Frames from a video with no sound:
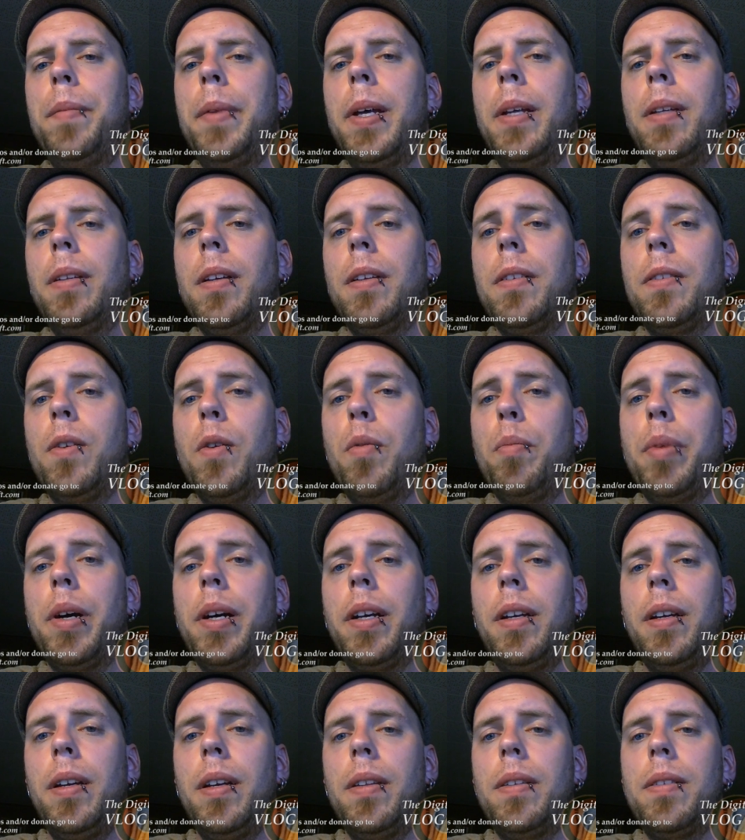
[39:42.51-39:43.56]
And let's hope I
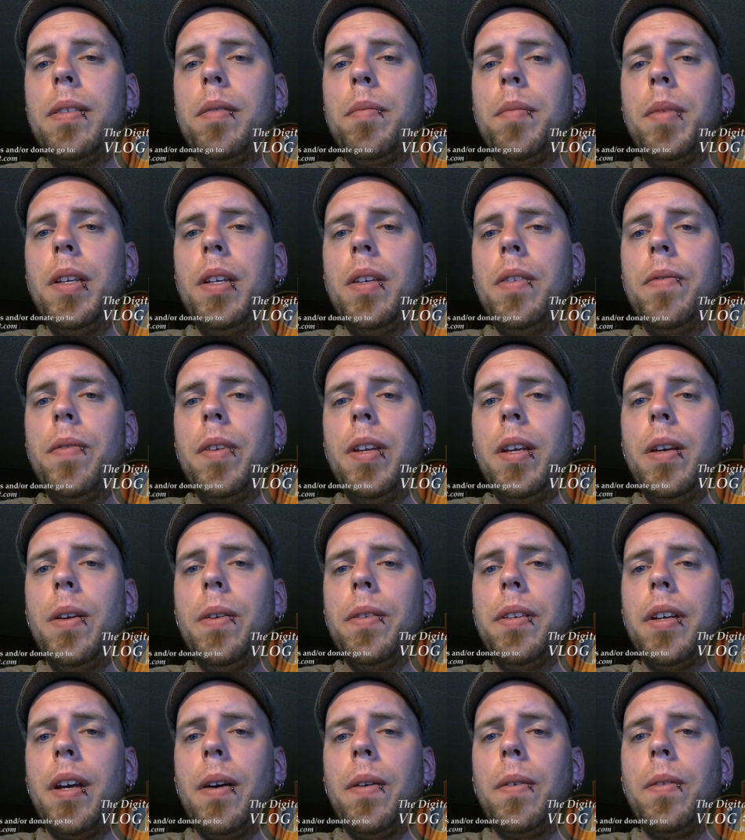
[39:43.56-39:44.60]
can get some of these
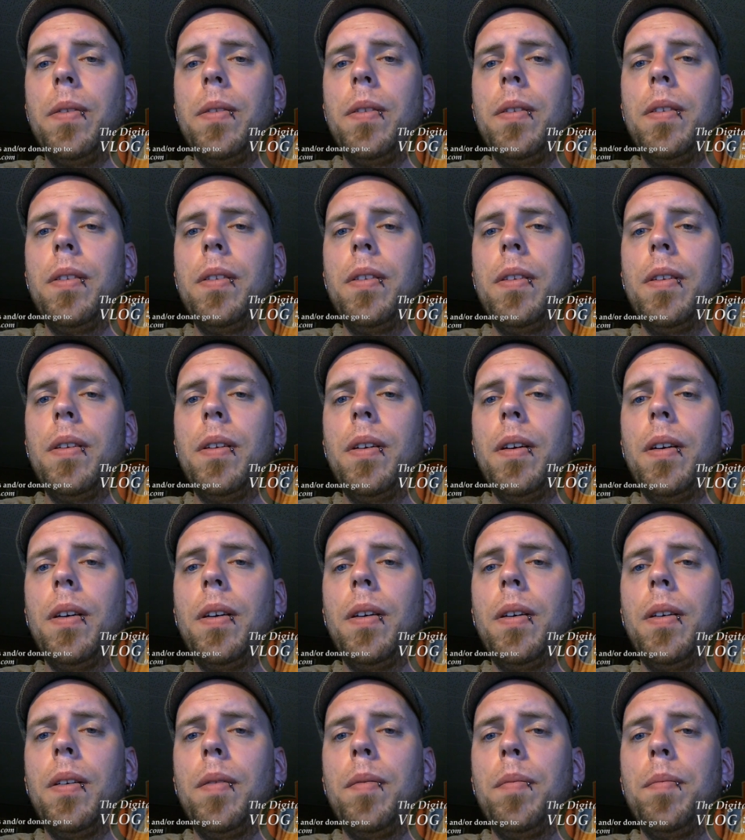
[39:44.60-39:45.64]
videos out
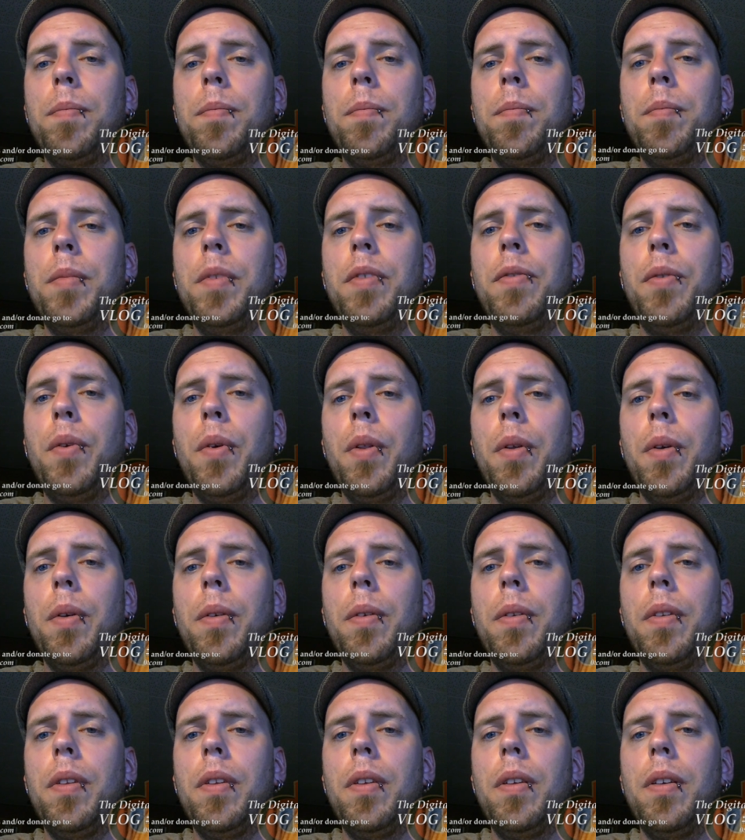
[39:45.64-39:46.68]
before
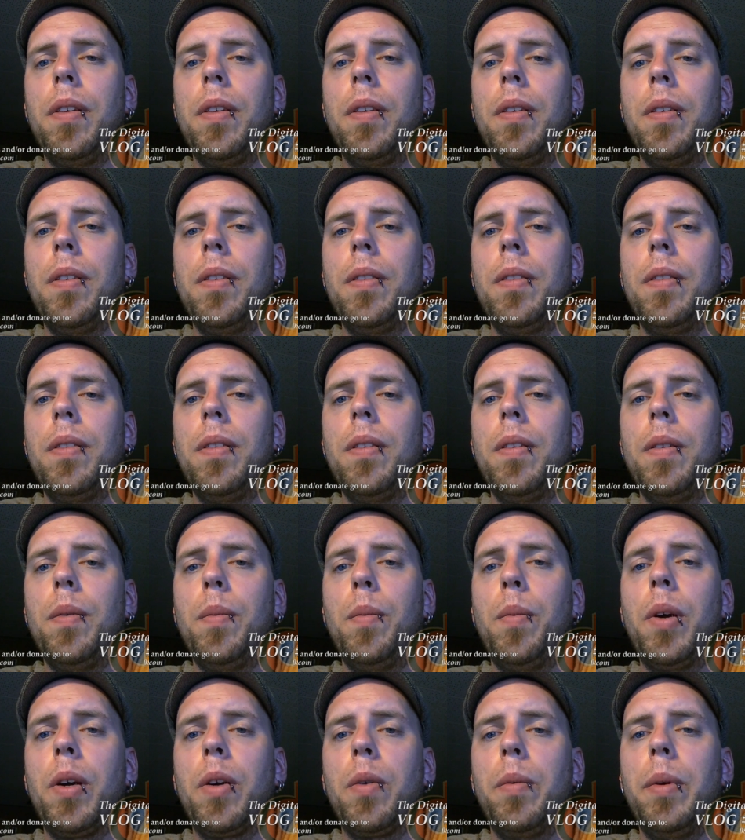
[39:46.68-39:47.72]
the
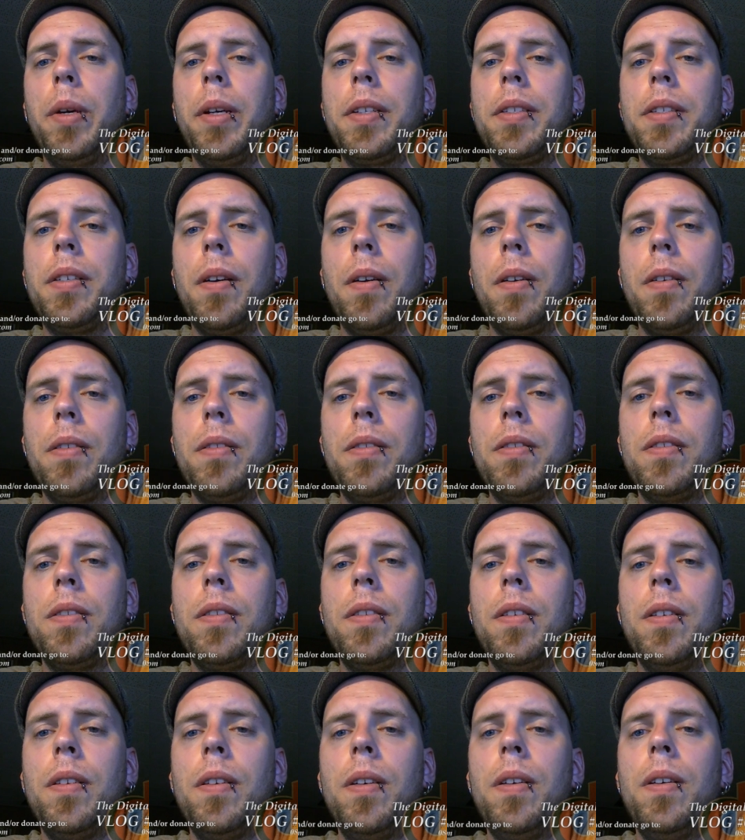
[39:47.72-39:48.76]
work week starts.
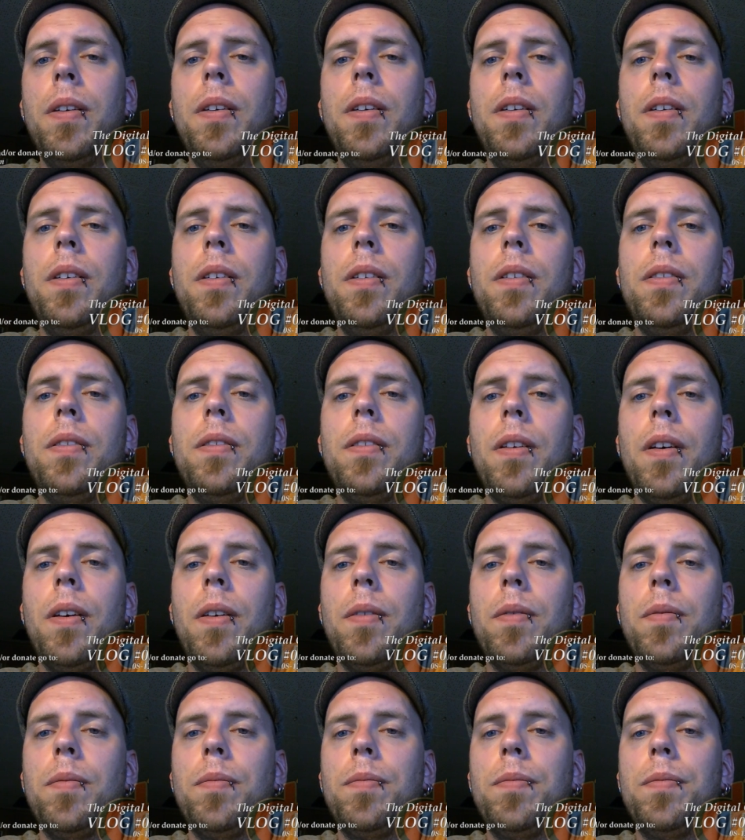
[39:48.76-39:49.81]

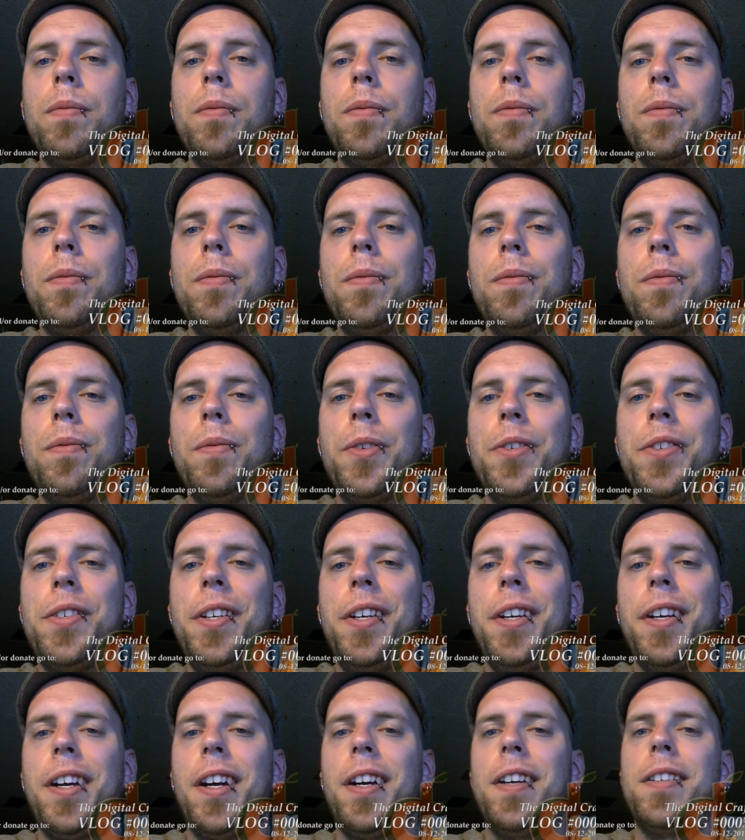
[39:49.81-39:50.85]
So we'll
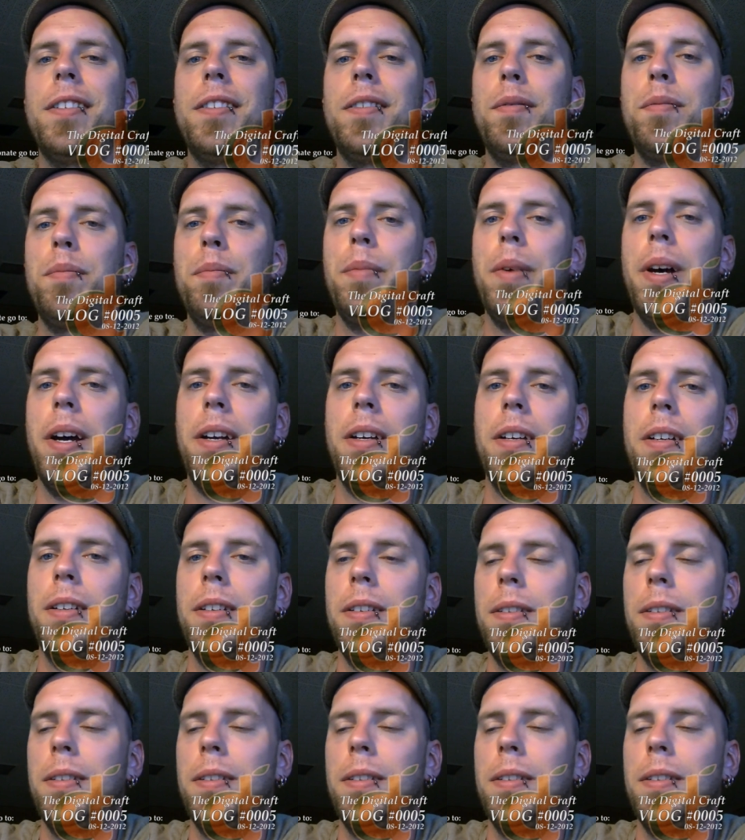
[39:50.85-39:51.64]
see you guys. Bye.